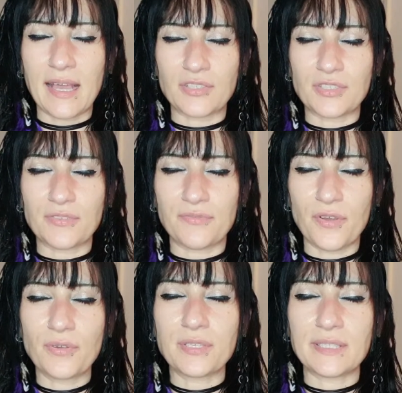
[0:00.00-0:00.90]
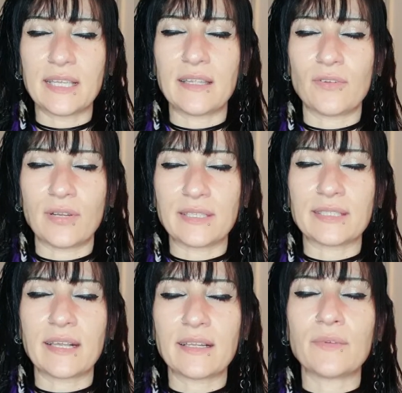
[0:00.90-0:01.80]
And just focus in on
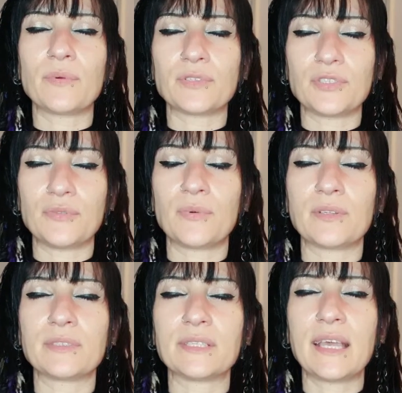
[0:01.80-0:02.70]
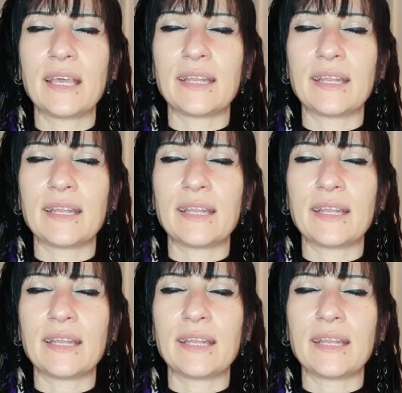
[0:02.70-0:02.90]
exactly what you want.